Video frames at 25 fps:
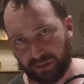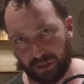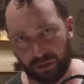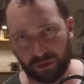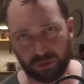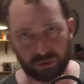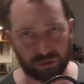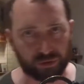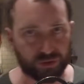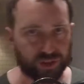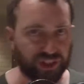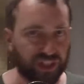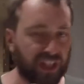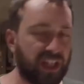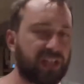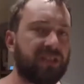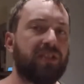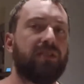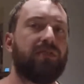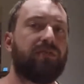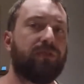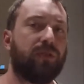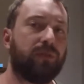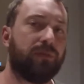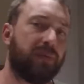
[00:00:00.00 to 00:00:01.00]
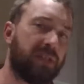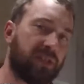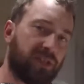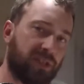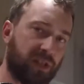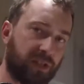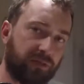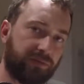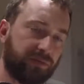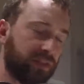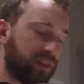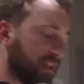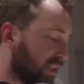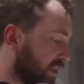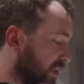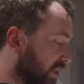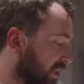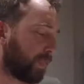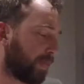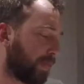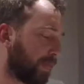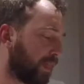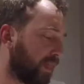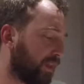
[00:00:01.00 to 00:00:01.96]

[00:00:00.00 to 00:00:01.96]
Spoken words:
created for myself.